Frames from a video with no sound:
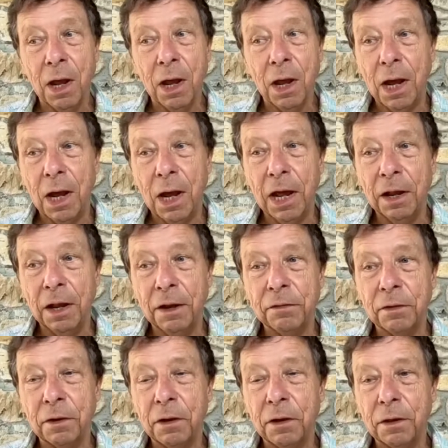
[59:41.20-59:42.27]
And
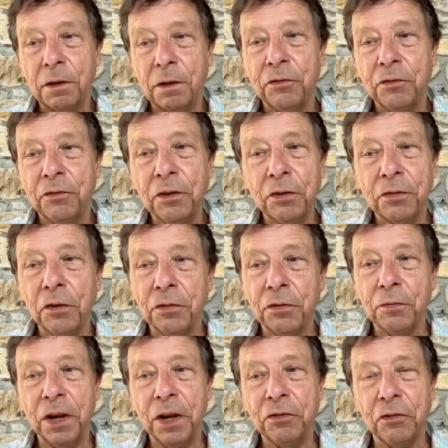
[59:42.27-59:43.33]
the Church's
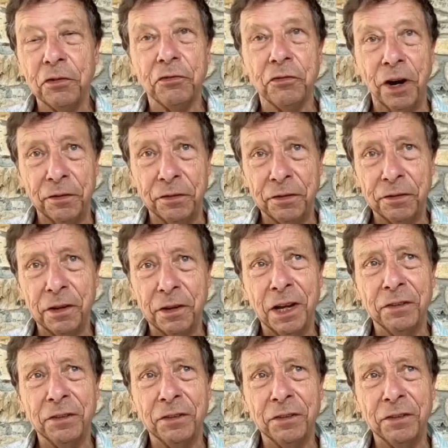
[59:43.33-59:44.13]
Conservation Trust,